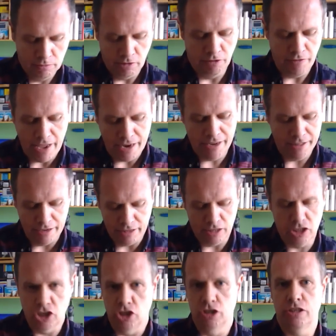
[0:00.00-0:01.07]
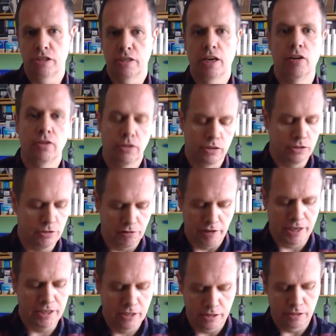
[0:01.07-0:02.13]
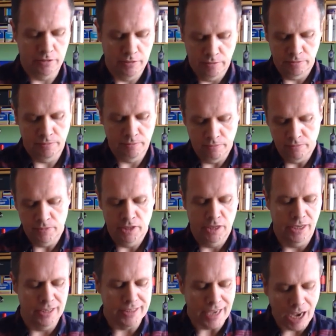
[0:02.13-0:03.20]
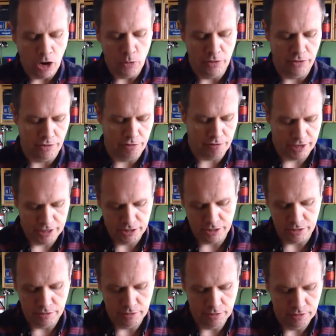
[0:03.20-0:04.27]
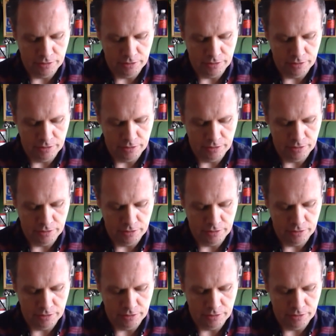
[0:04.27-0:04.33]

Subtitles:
of anything that's cut out of those threads is out of the threads